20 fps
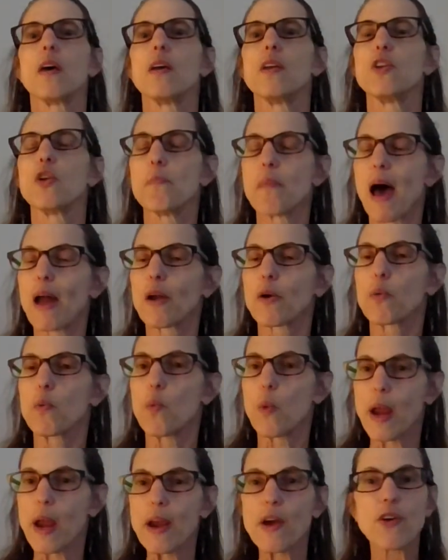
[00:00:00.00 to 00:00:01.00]
No matter
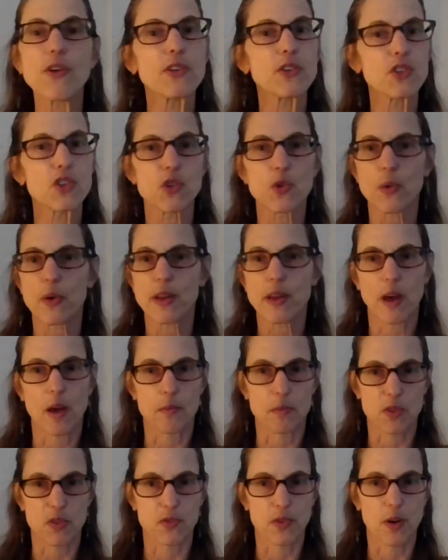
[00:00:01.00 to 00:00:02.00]
where the story
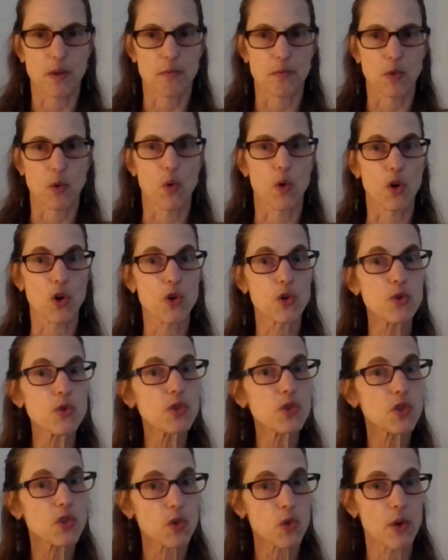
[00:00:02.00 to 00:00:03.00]
comes from or
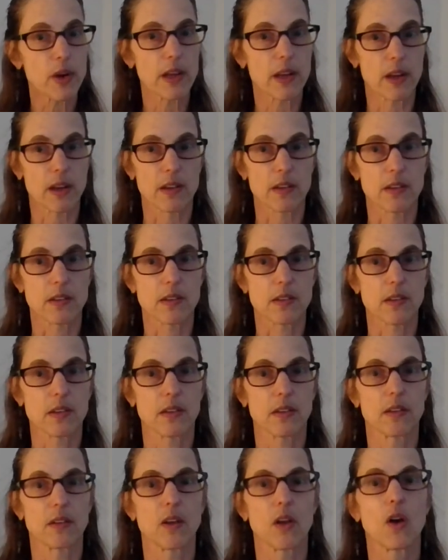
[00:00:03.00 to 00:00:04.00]
whose story it is,
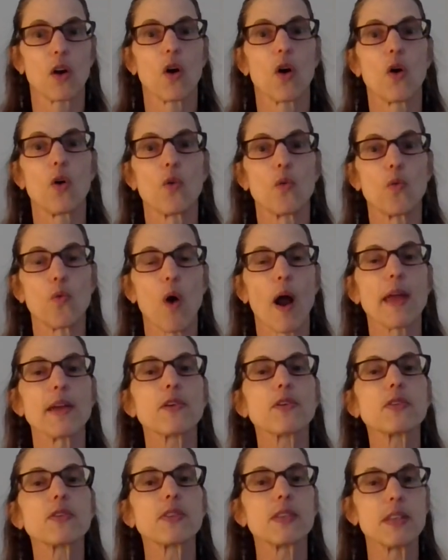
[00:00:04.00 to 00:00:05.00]

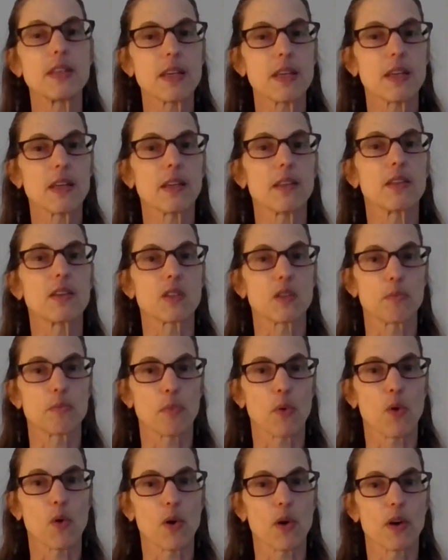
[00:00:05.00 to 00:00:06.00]
writers need the
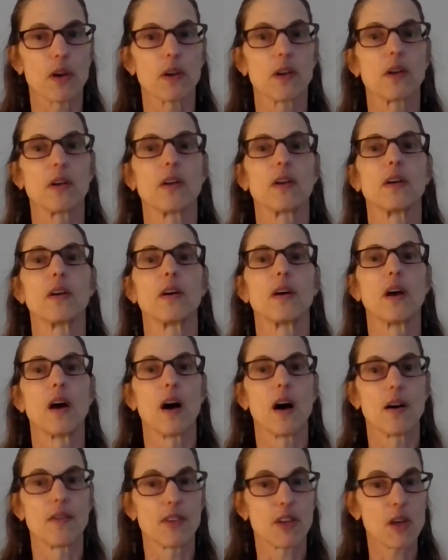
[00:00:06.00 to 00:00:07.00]
support
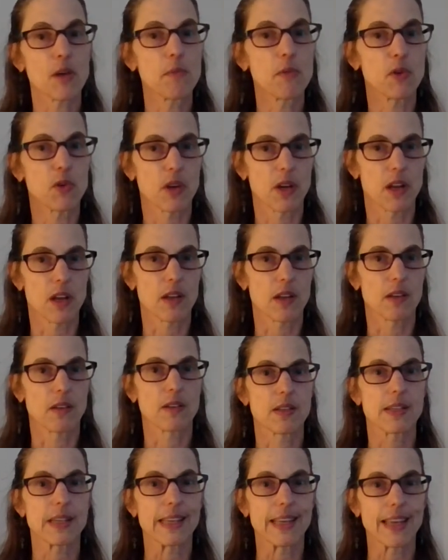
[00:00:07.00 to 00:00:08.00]
of a community
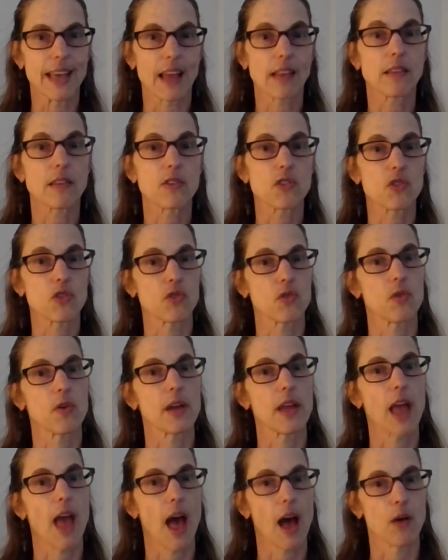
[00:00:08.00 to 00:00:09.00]
to get the
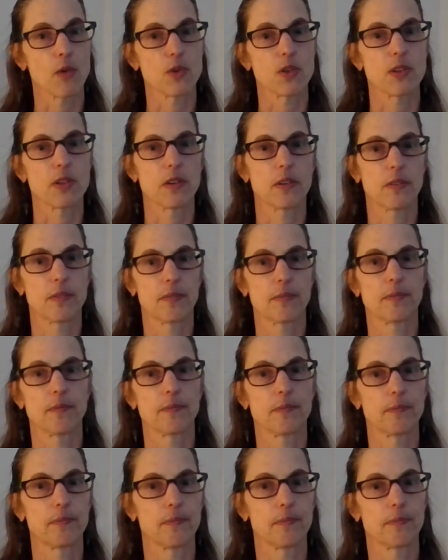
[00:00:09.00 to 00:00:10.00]
story out.
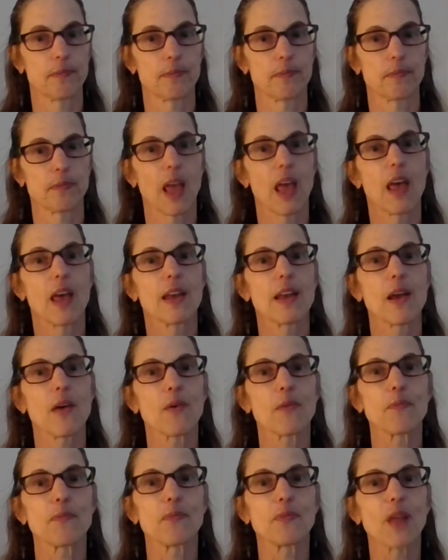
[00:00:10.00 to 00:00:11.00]

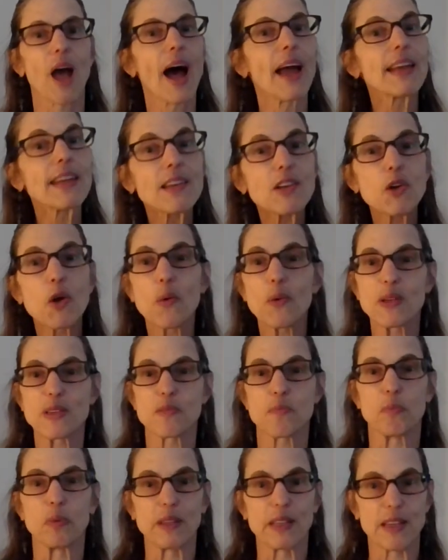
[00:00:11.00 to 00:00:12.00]
Now, I didn't always
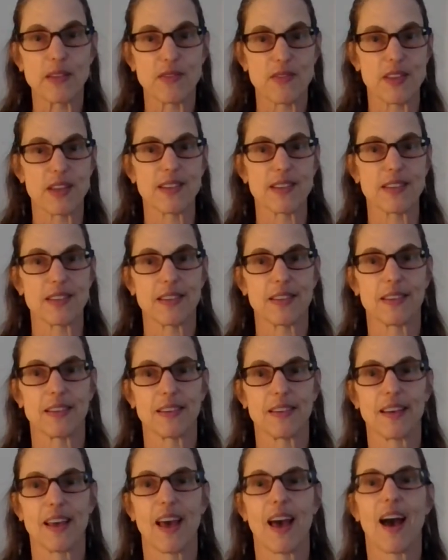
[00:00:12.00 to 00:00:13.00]
believe this.
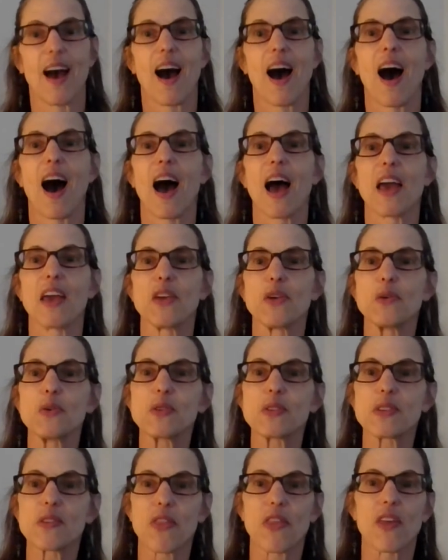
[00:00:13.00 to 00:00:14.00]
I
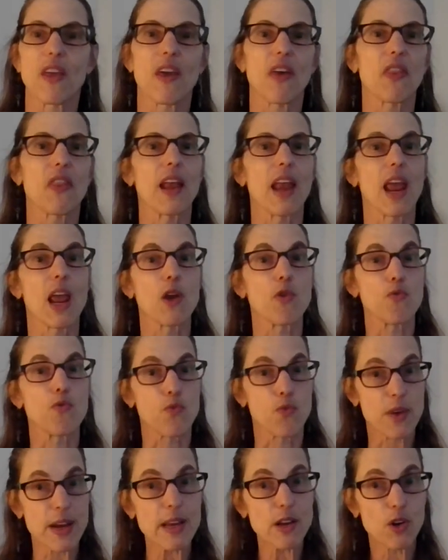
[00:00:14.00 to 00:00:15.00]
used to think that a
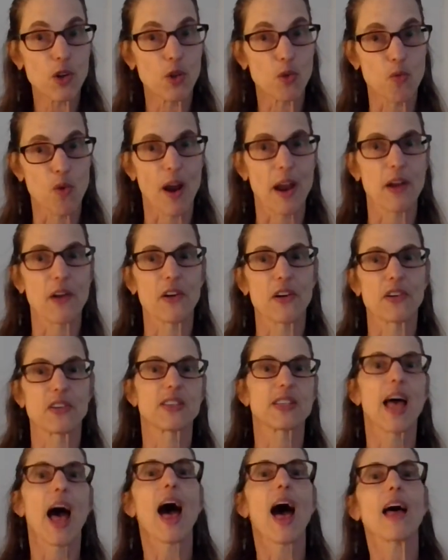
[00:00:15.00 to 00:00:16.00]
real writer
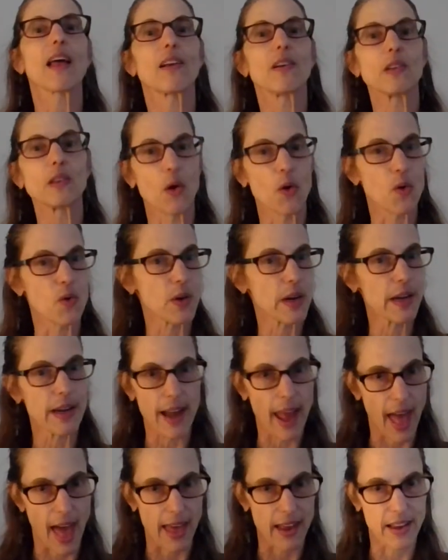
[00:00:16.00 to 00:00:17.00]
sat alone in
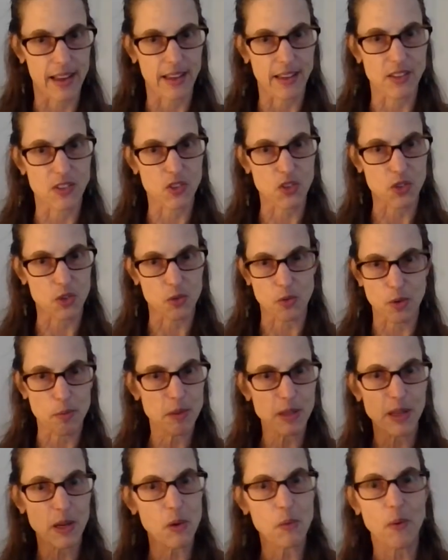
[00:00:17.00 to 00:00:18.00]
an attic,
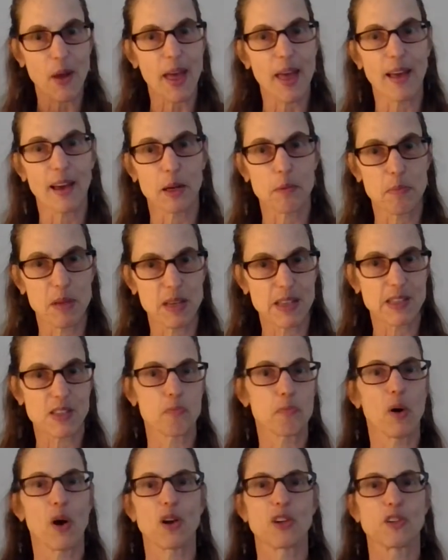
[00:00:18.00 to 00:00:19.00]
scribbling away on a piece
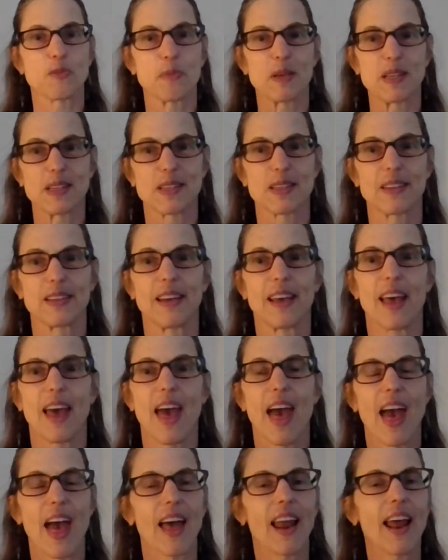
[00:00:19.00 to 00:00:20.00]
of parchment,
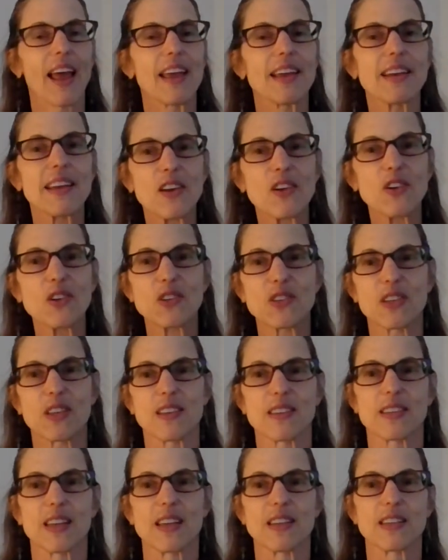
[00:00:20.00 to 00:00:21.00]
and I adhered to
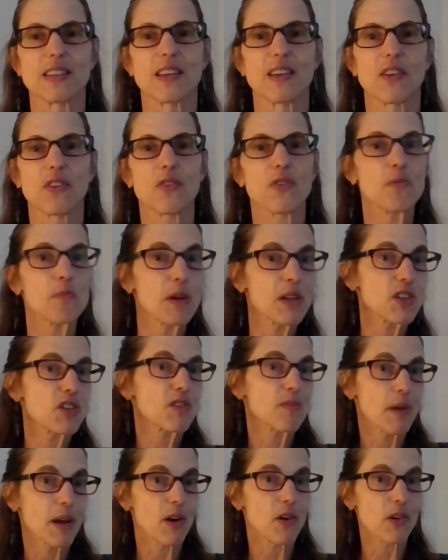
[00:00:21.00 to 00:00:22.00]
this idea through much
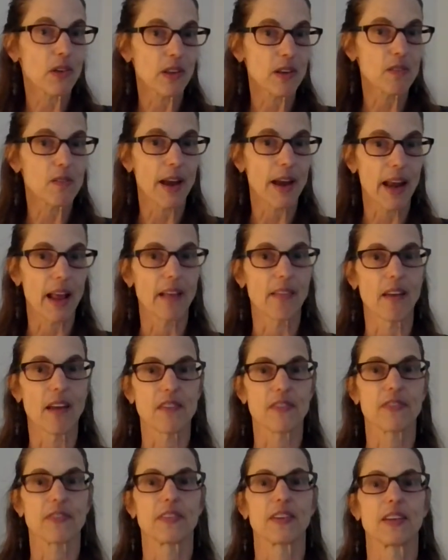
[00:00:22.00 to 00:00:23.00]
of my early writing
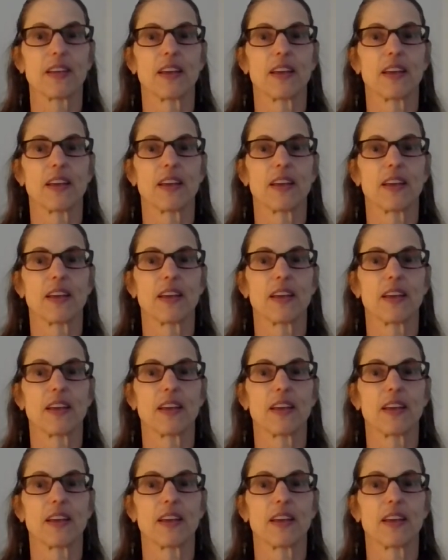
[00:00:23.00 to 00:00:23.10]
life.